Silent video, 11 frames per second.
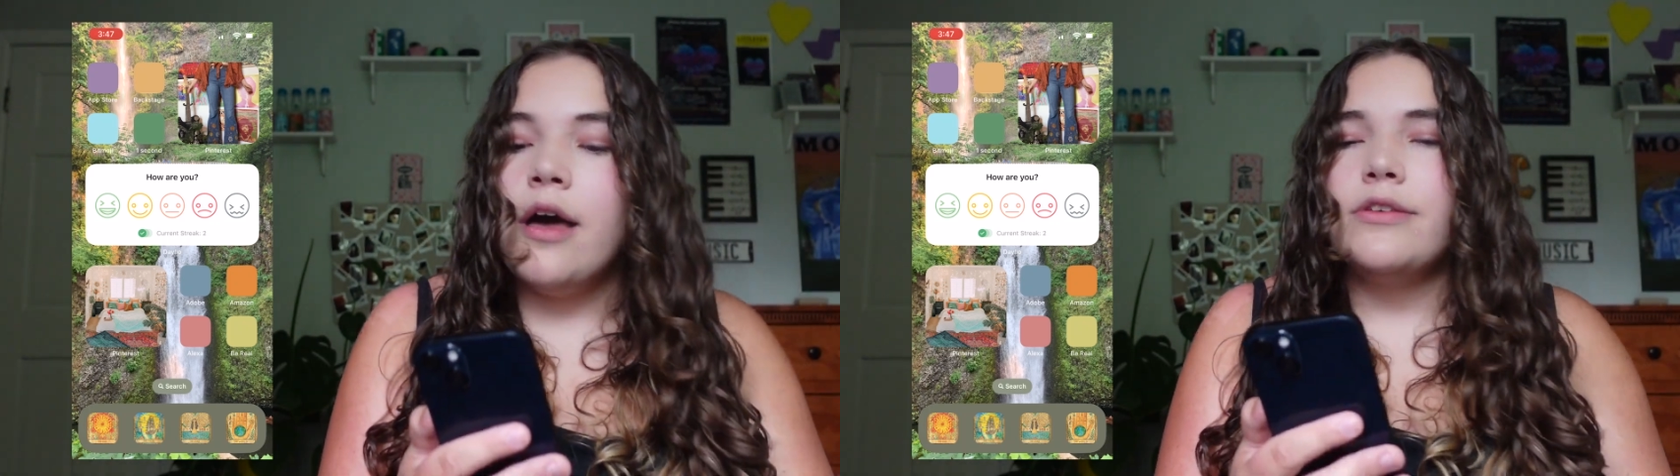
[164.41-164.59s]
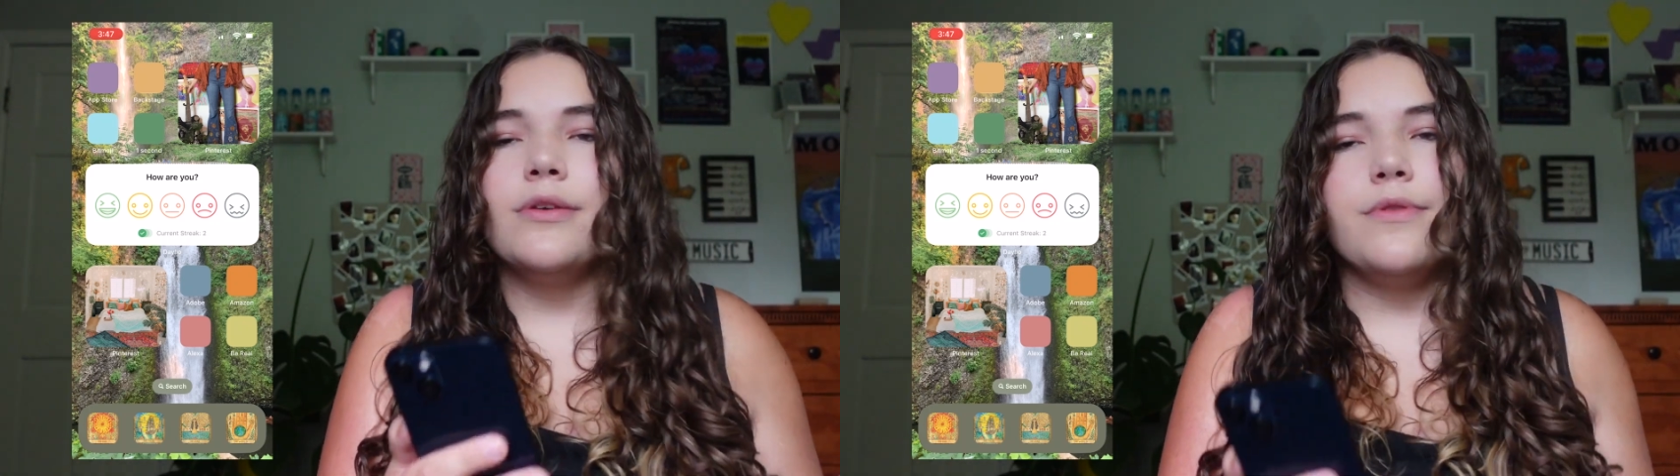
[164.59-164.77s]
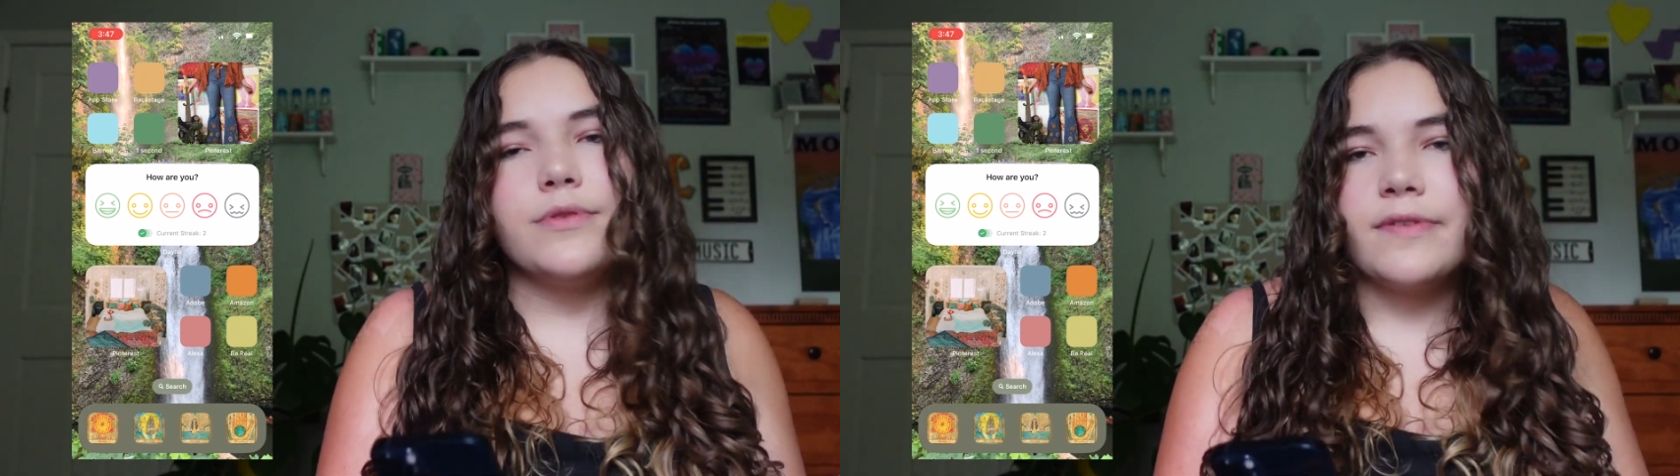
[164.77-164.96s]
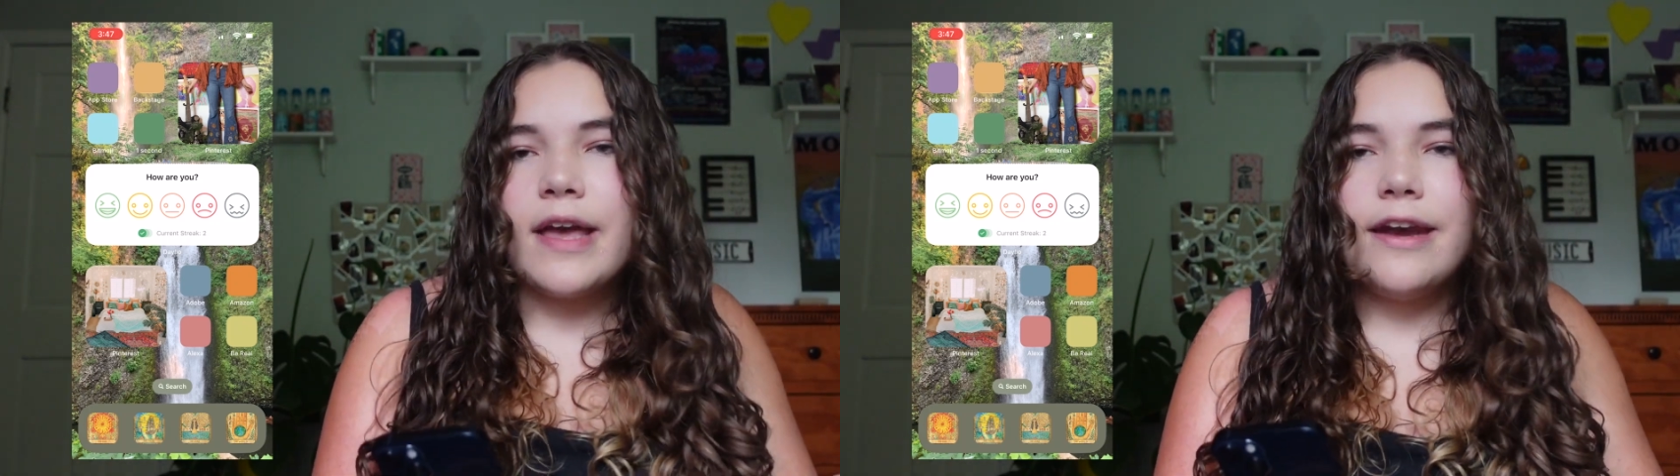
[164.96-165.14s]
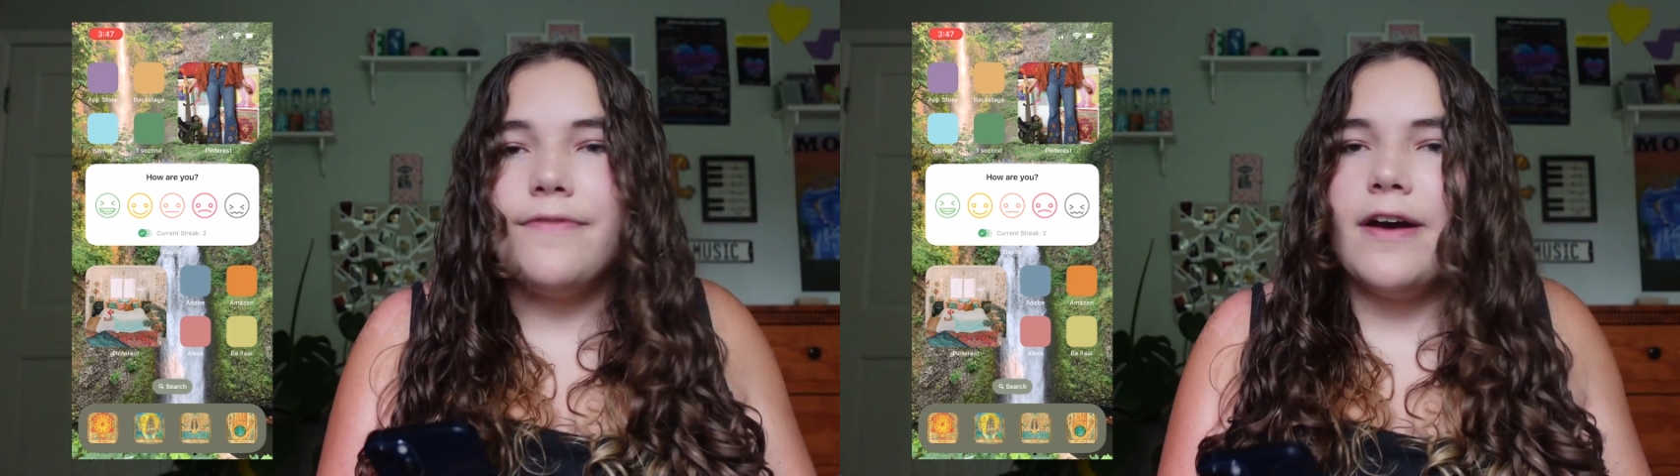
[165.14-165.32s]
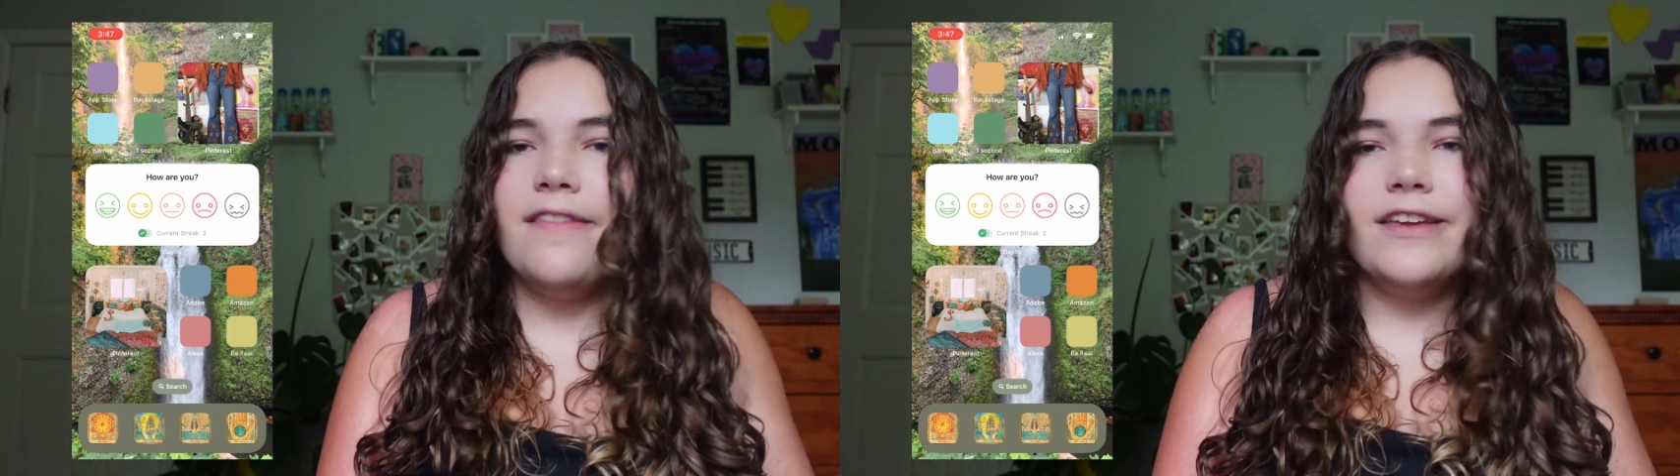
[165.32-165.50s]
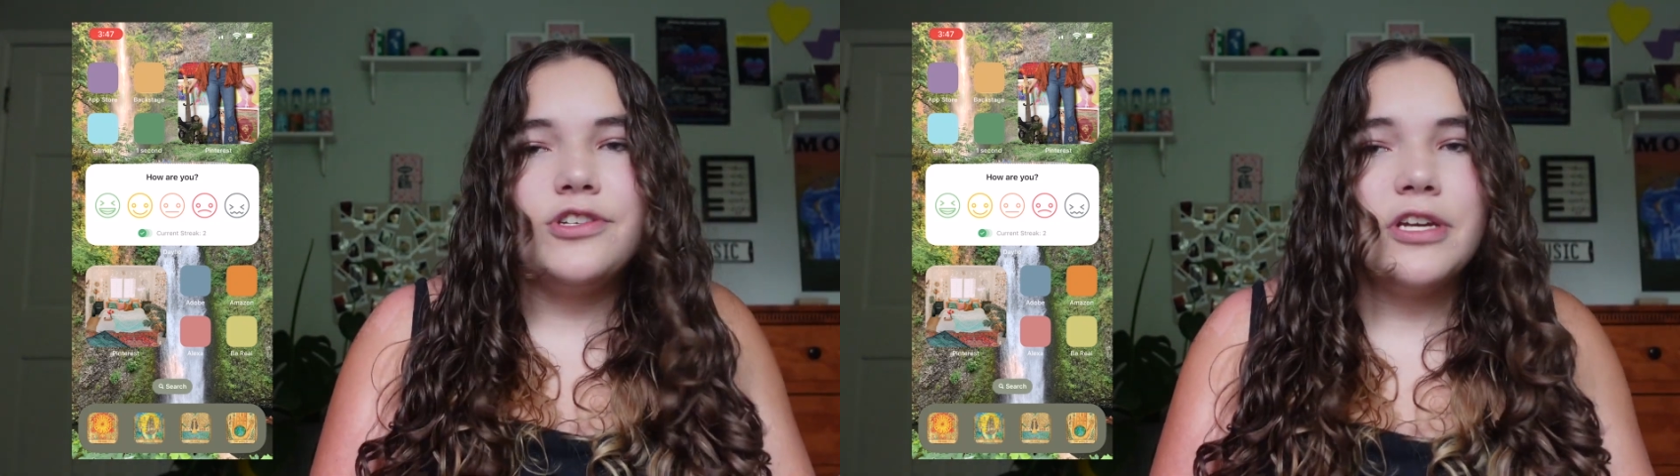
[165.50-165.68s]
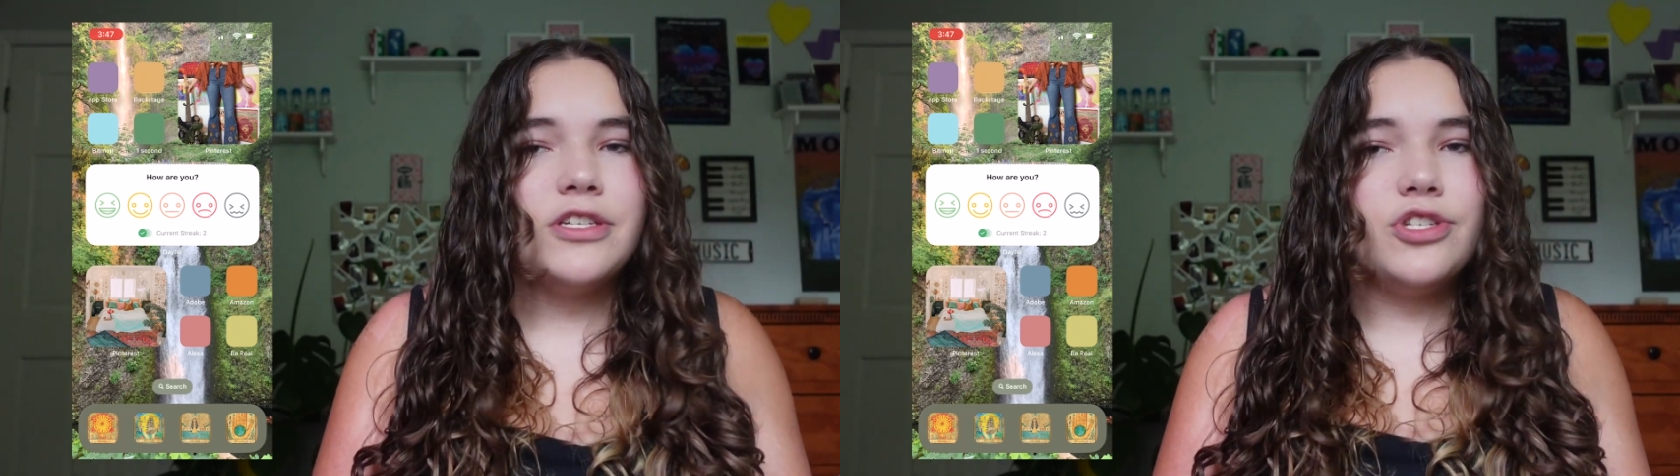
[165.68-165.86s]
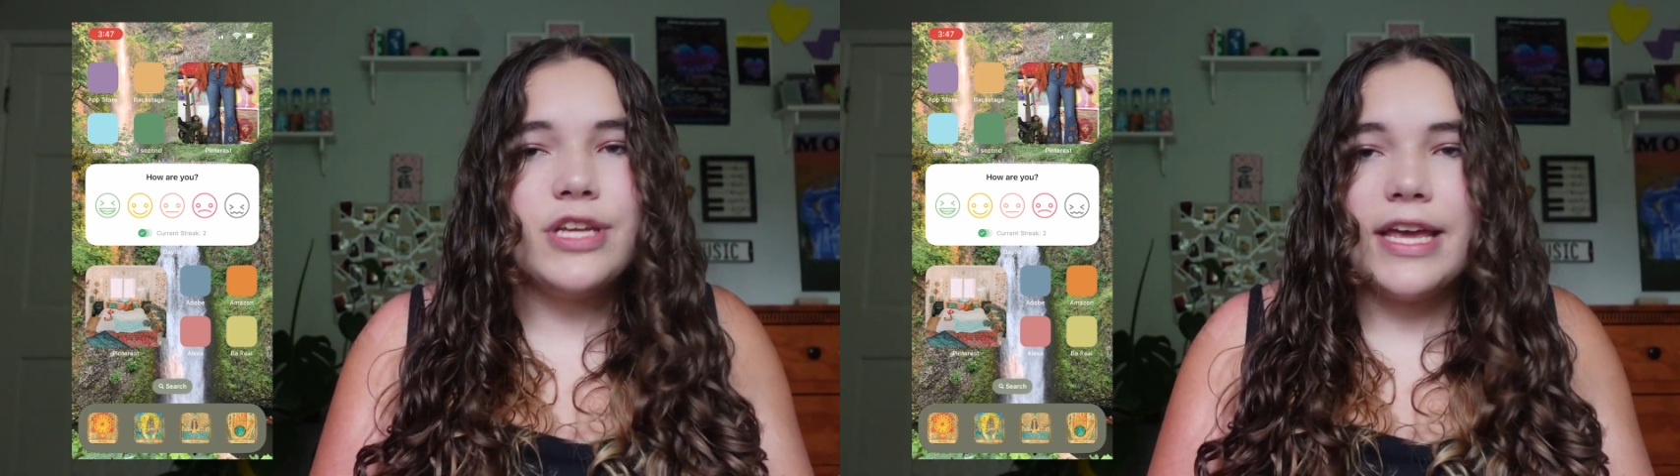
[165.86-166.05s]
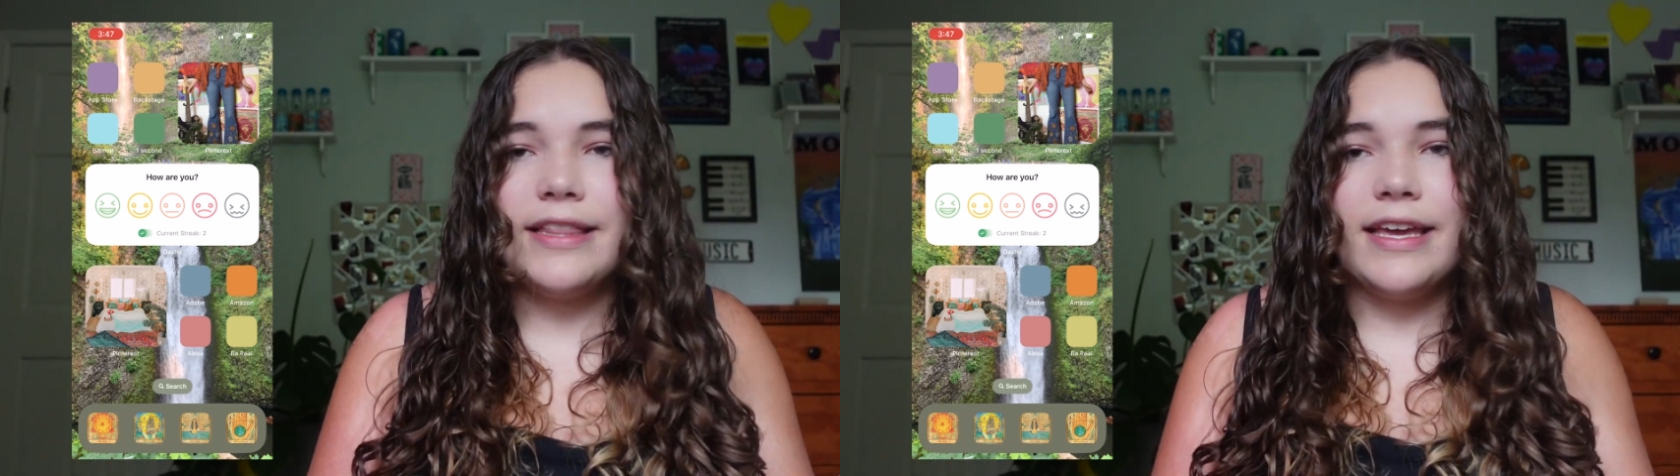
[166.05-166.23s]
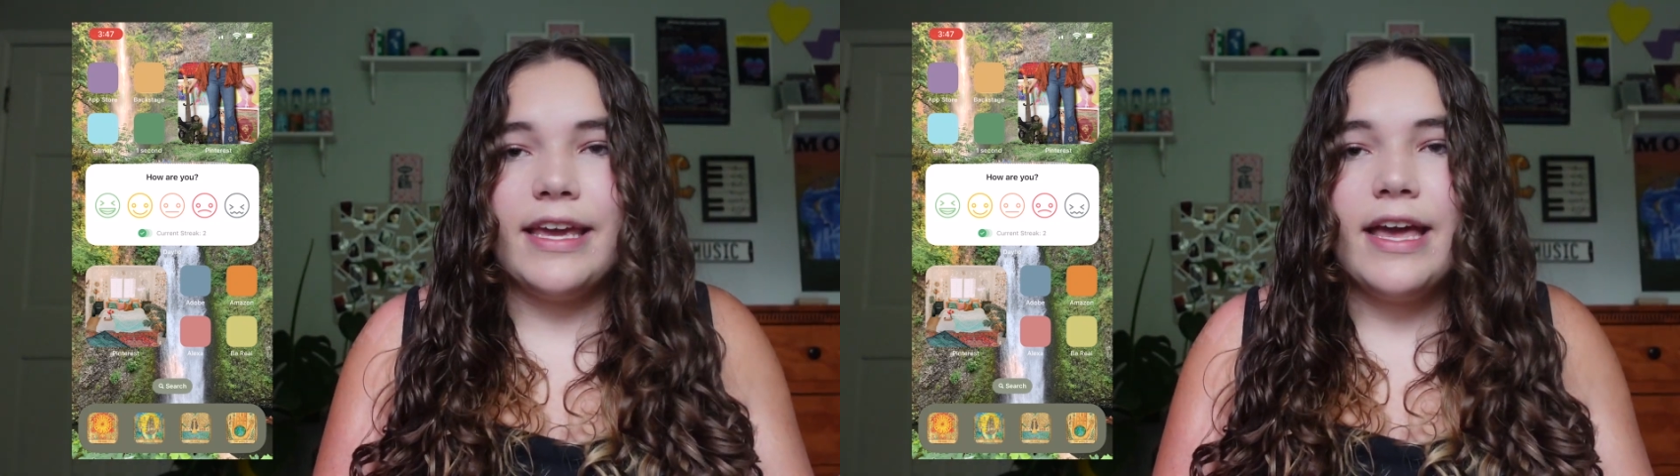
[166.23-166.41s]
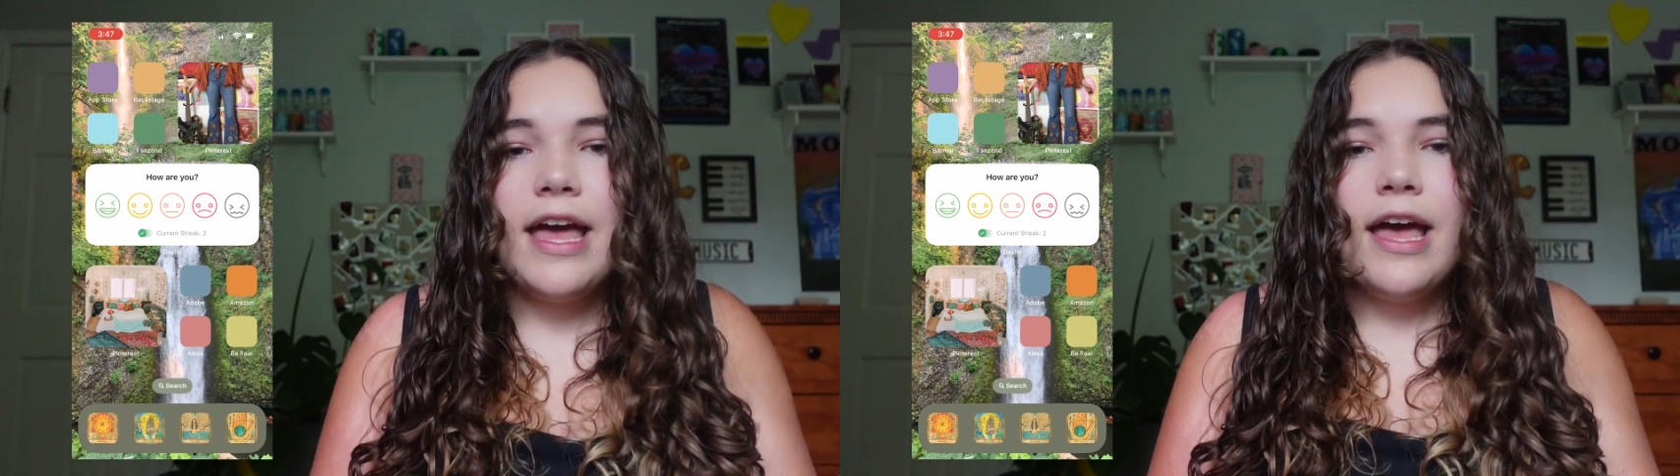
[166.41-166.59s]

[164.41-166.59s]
So those are kind of fun. They change daily.